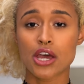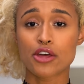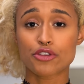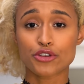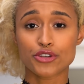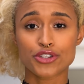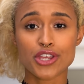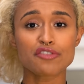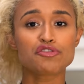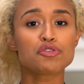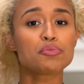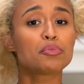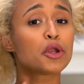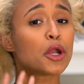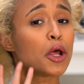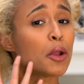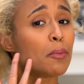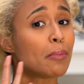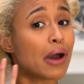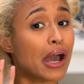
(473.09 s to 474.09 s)
They're safe to put
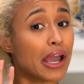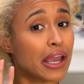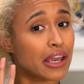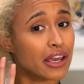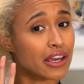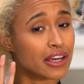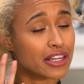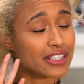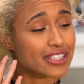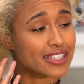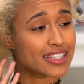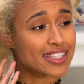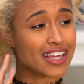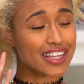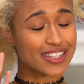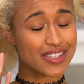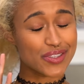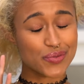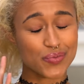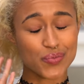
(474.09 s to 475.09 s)
on my hands.
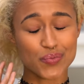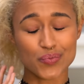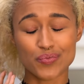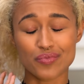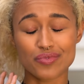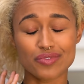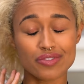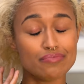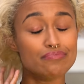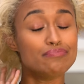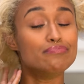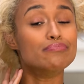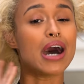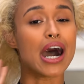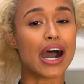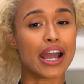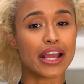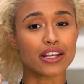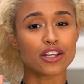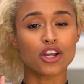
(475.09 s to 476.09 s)
That's
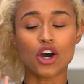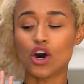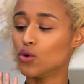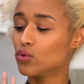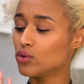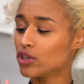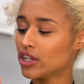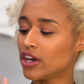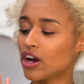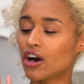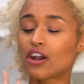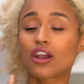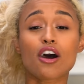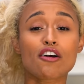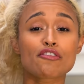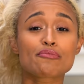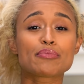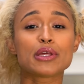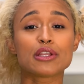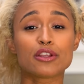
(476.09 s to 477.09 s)
mine. Only on
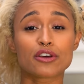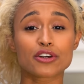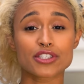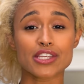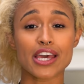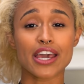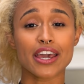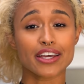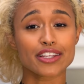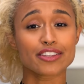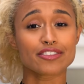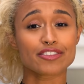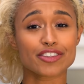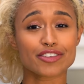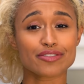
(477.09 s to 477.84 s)
Offbeat Looks hands.